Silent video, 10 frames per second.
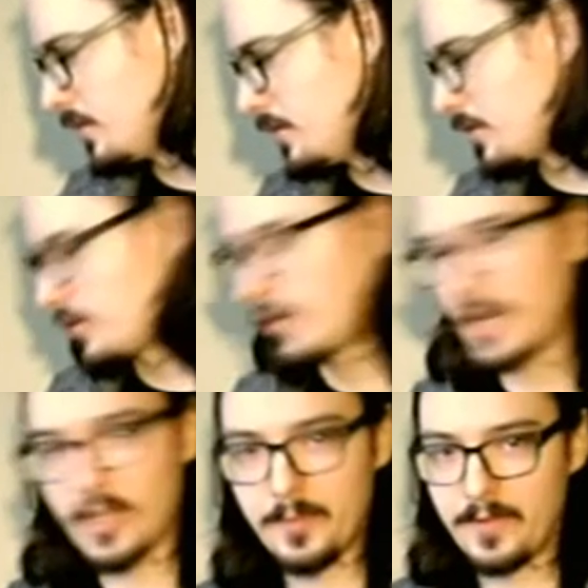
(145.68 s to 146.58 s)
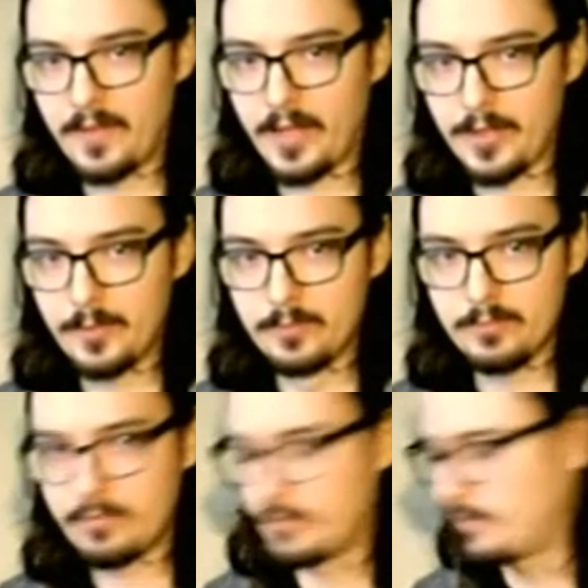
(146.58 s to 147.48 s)
crank up the volume,
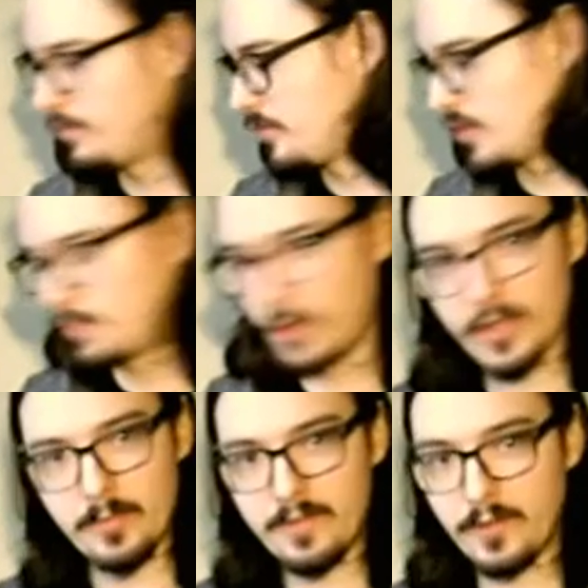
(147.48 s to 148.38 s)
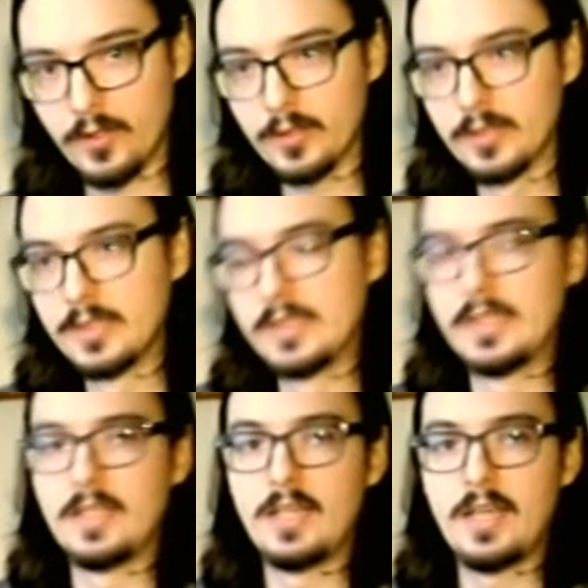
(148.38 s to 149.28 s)
just put them full,
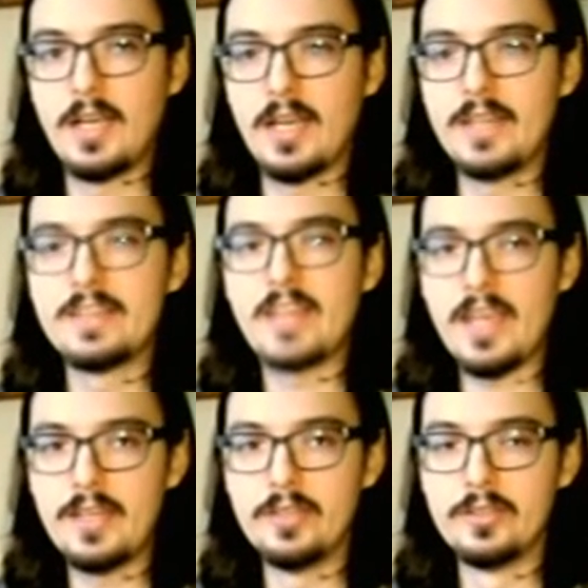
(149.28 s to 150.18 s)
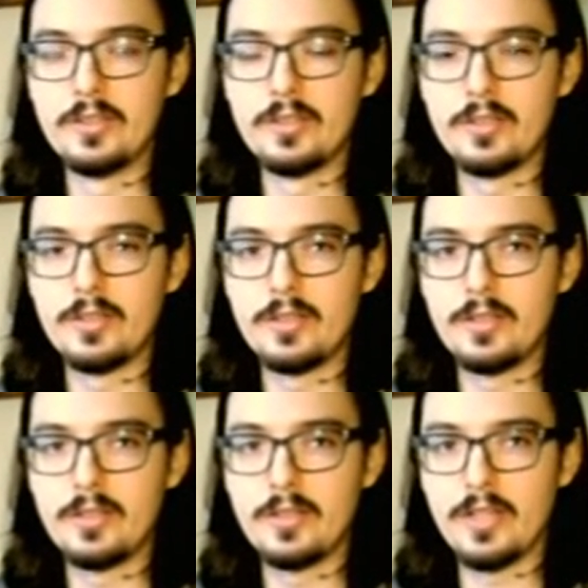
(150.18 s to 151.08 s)
and then
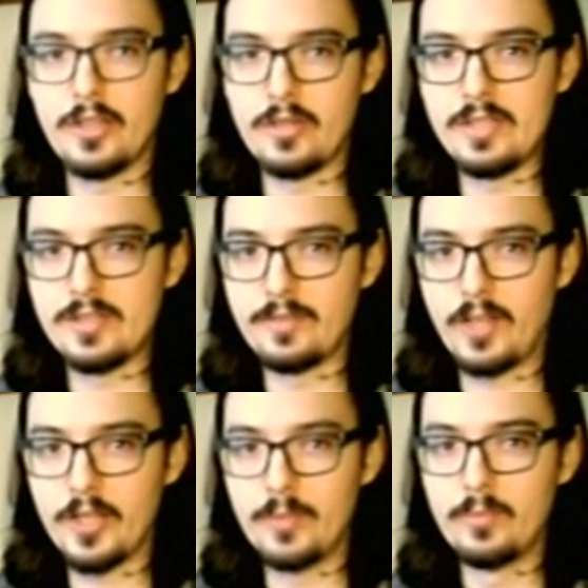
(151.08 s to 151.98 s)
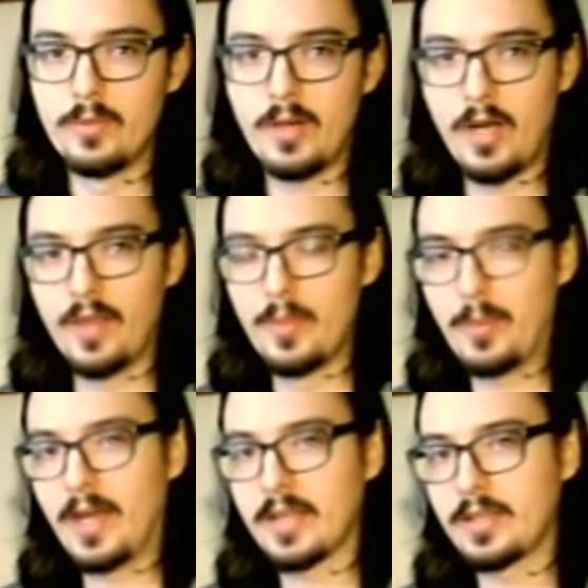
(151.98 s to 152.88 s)
increase the volume on the
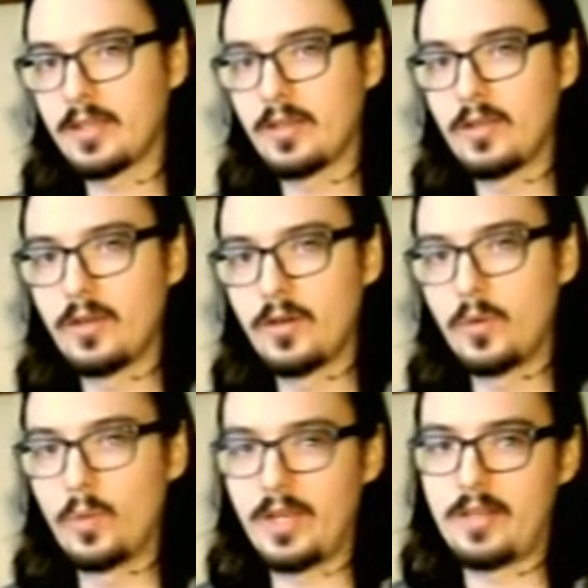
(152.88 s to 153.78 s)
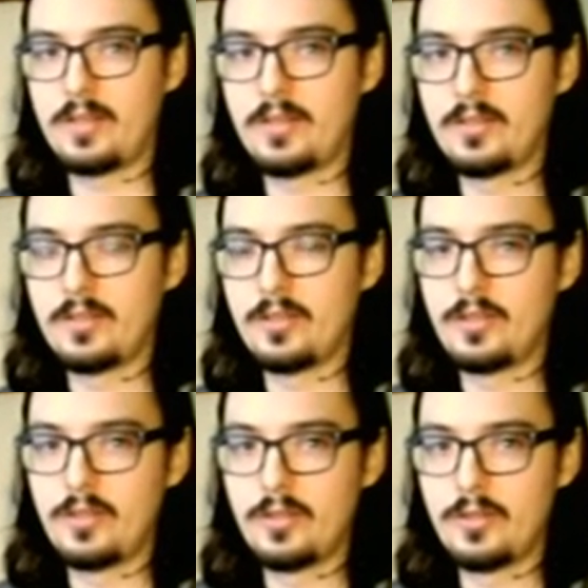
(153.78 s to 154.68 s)
back with
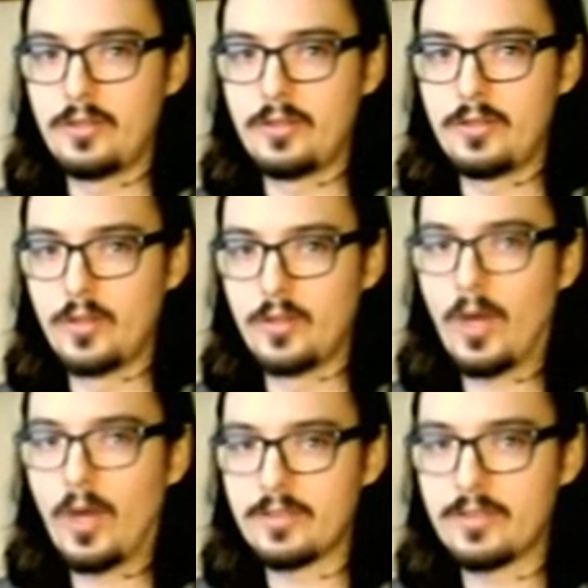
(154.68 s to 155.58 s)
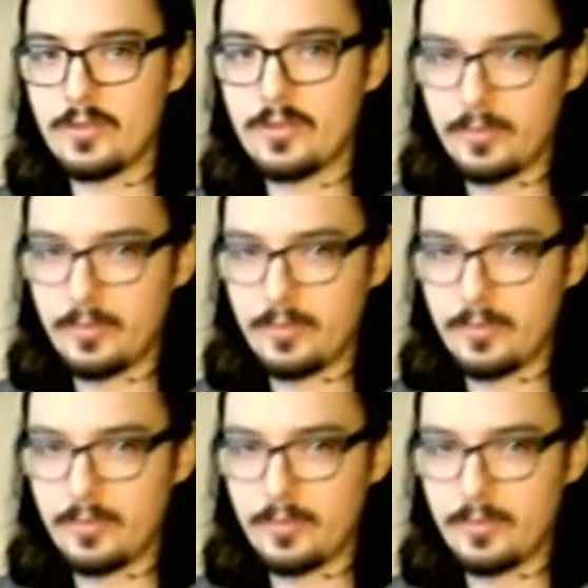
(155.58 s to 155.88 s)
your watt control.